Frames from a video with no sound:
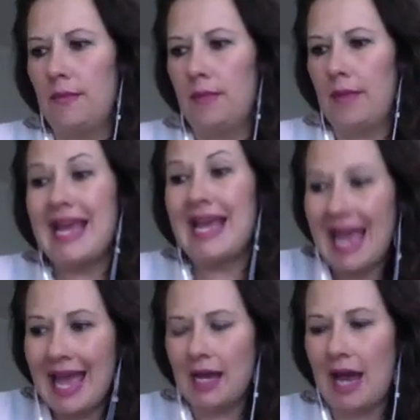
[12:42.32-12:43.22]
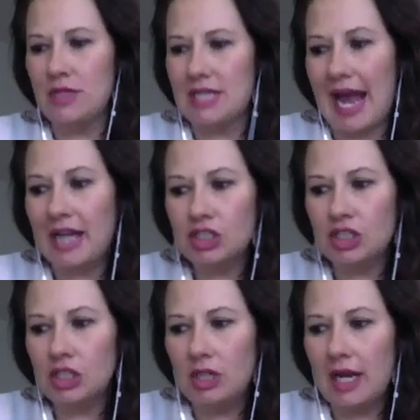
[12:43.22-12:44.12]
Again, I was an
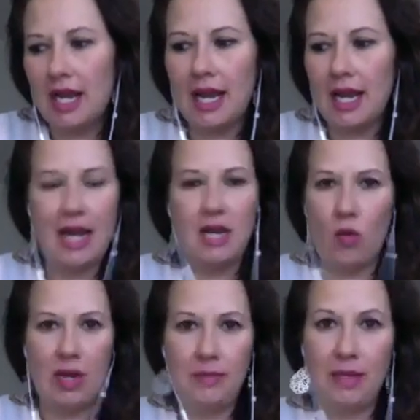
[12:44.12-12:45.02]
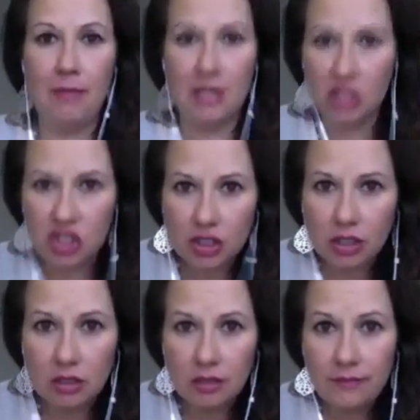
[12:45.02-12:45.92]
actor and I didn't want to be a minister.
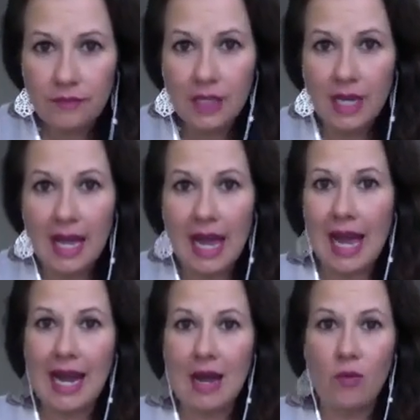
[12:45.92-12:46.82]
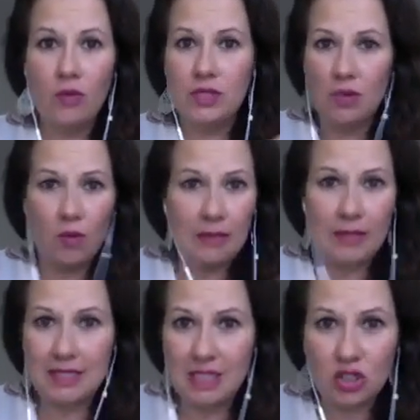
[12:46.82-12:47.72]
And I didn't want to
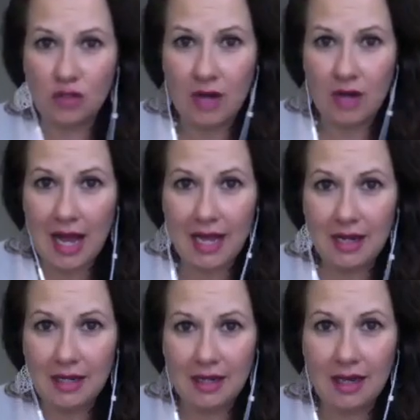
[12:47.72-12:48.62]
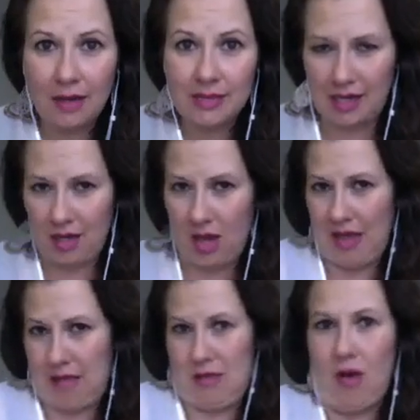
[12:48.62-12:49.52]
be a teacher of God. I was like, no,
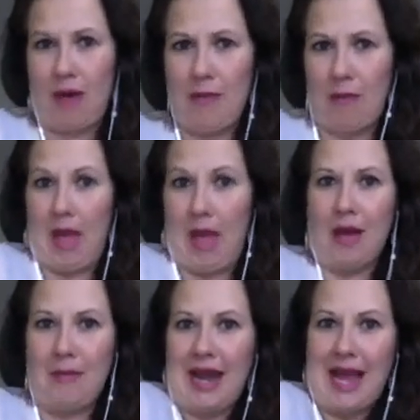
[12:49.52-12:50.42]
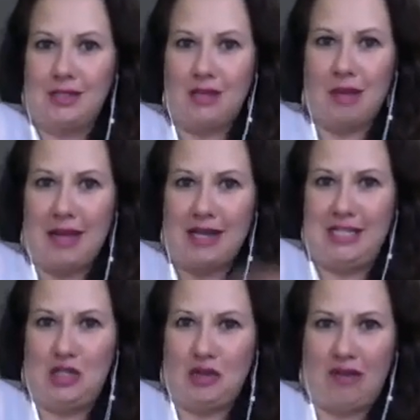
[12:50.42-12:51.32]
I'm a model. I'm an actor. I'm not a
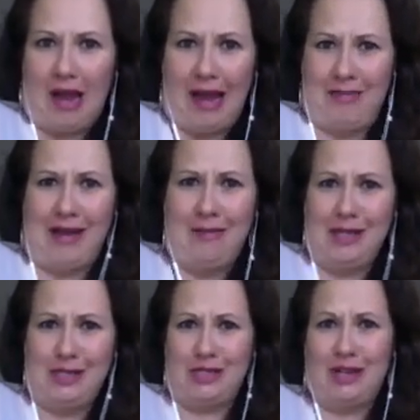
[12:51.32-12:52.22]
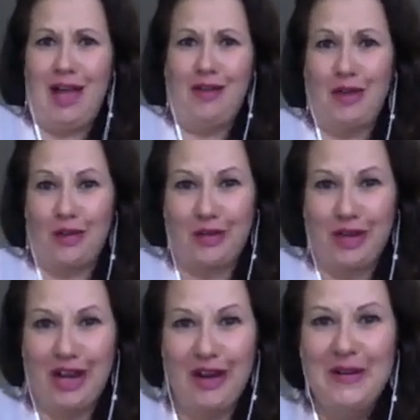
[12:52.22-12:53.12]
teacher of God. I'm not a minister. Hell no,
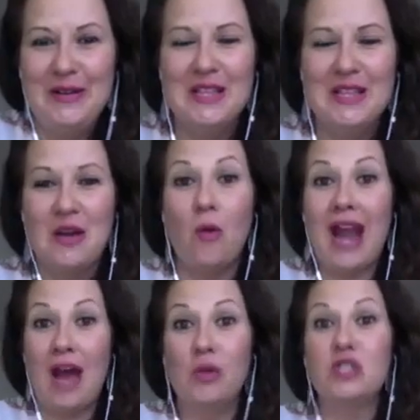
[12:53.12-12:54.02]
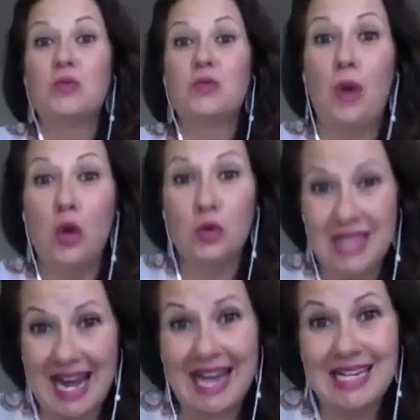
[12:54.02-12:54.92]
you know, when I was proposed
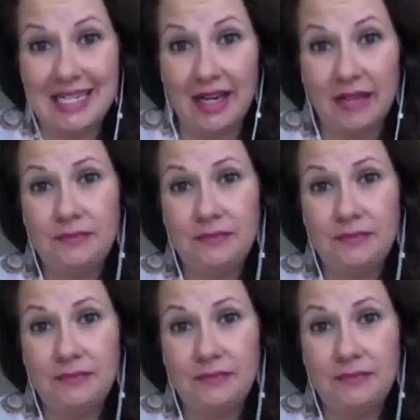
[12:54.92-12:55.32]
that idea.